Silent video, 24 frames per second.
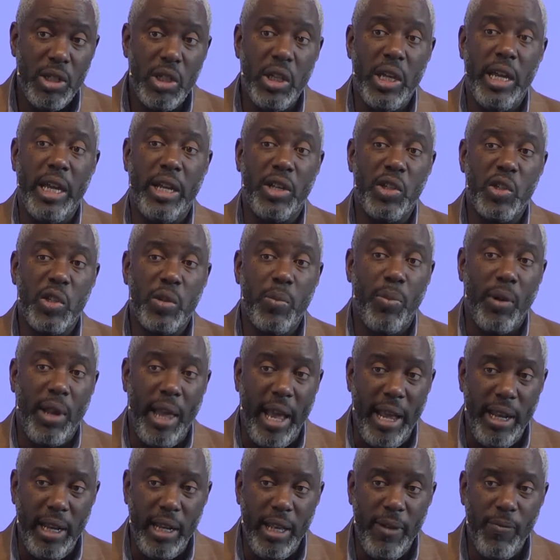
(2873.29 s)
to
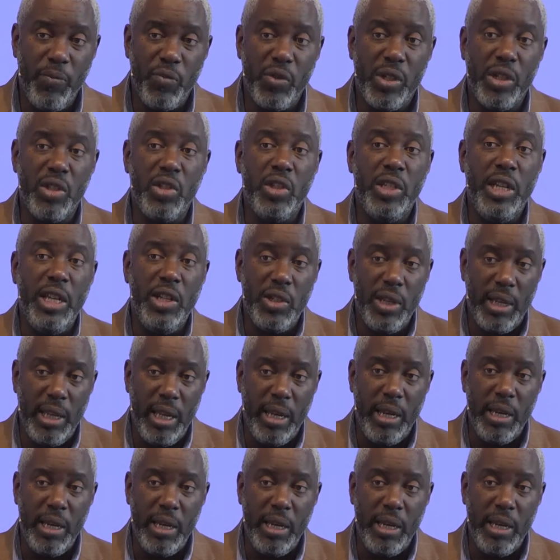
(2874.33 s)
explain it, to teach it